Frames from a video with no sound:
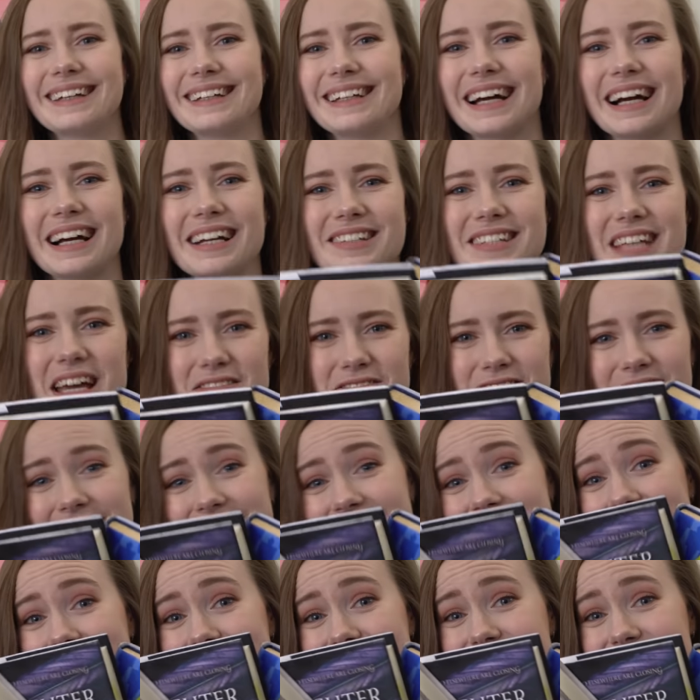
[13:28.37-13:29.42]
Yeah, it
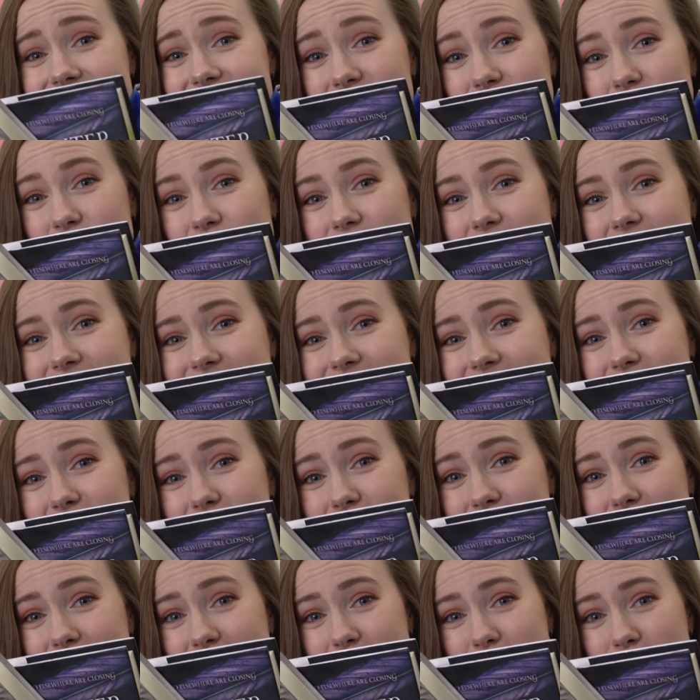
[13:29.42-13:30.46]
definitely hasn't created a
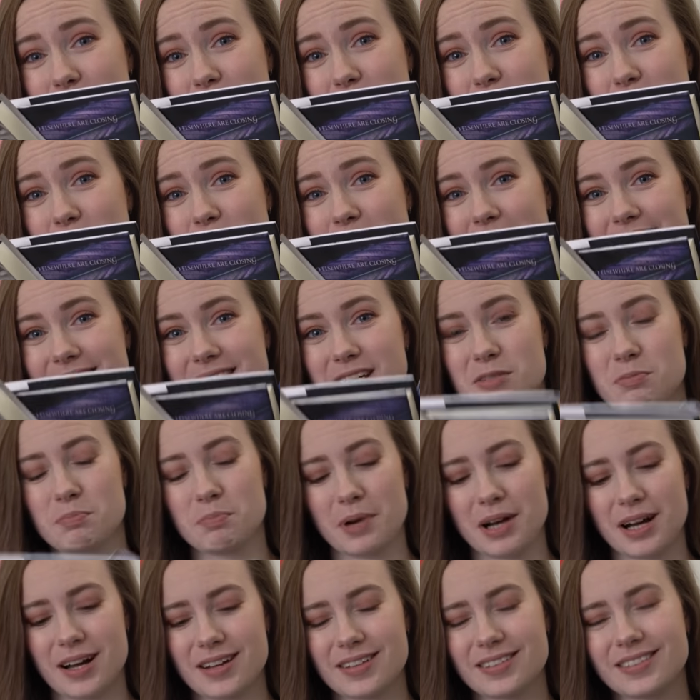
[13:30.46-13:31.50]
rainbow quite,
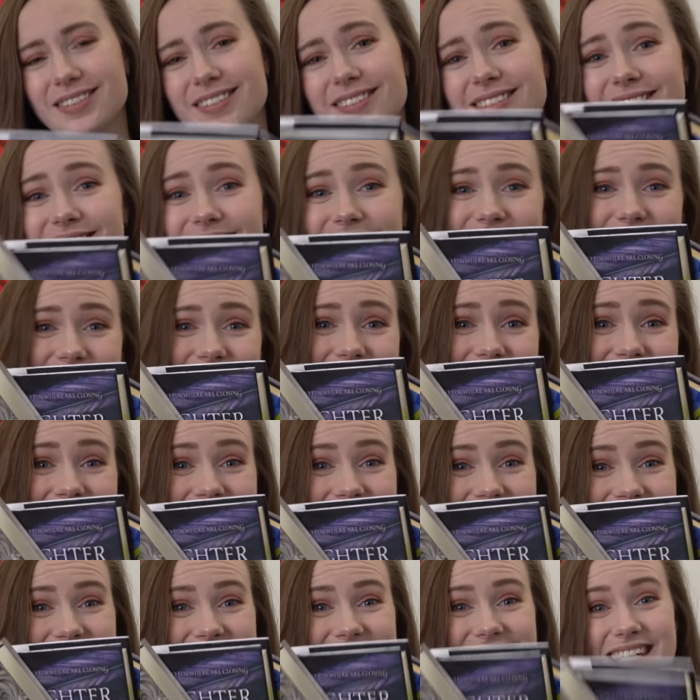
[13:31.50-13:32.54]
but
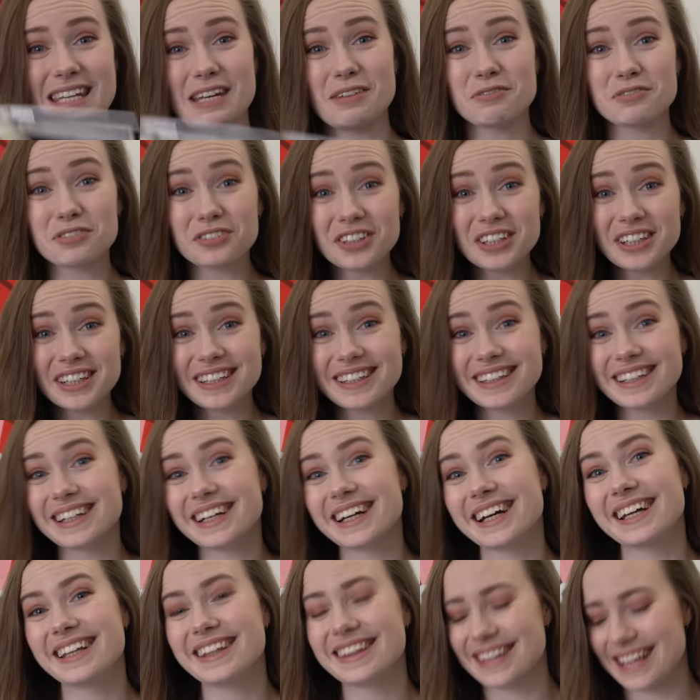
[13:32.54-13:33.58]
it's different.
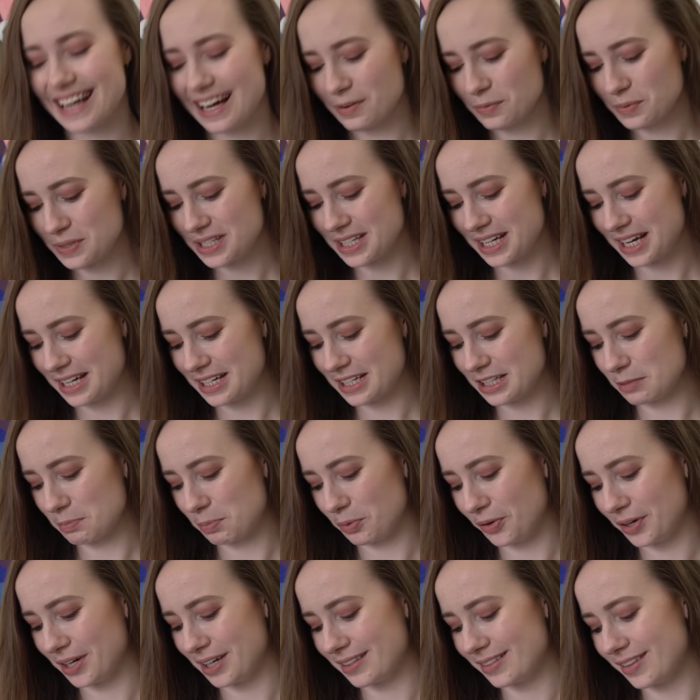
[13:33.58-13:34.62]
And that was kind of the
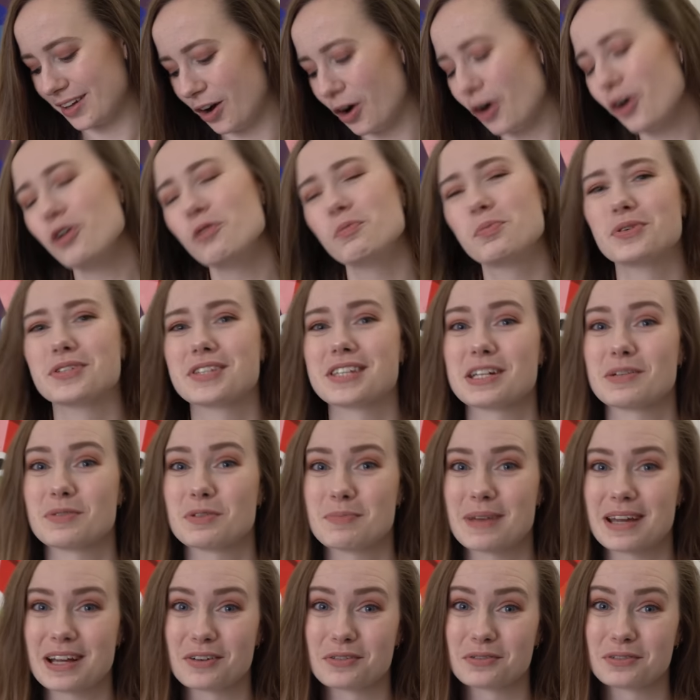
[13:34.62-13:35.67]
point. The hope was that it
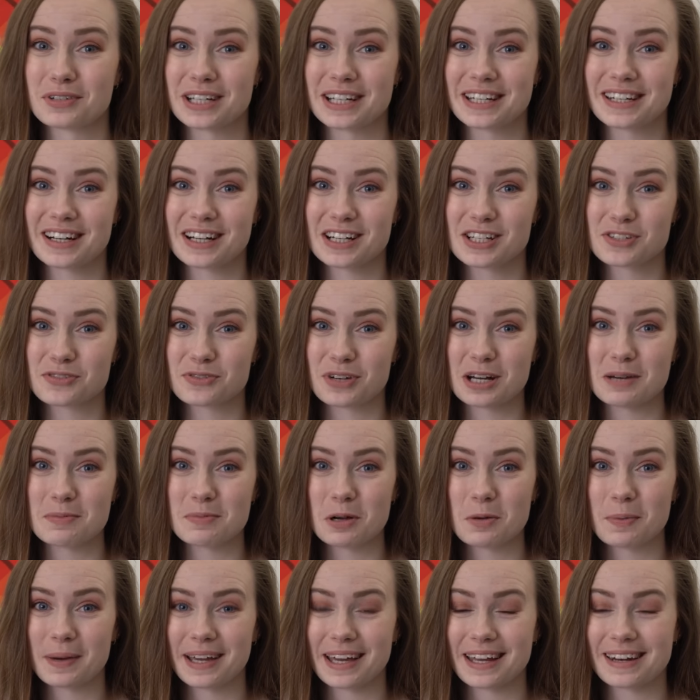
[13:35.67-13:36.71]
would make a really nice
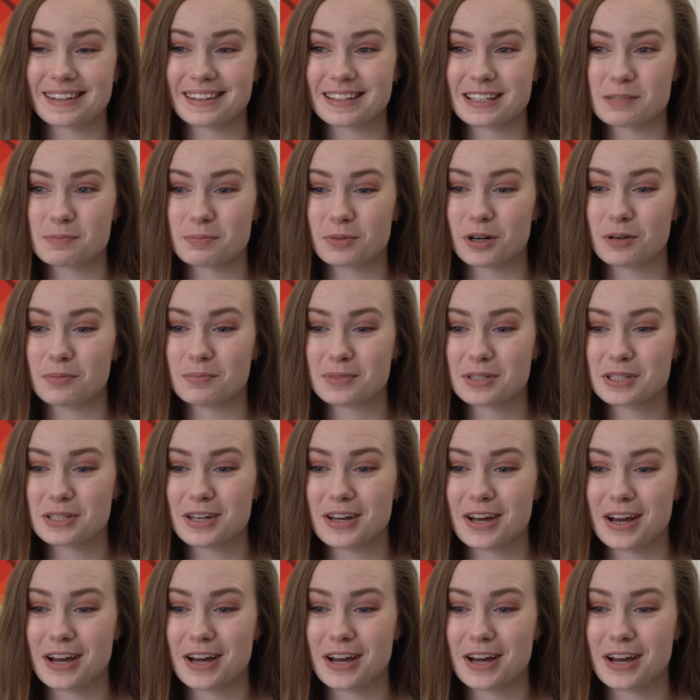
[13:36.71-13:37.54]
rainbow by getting this prompt.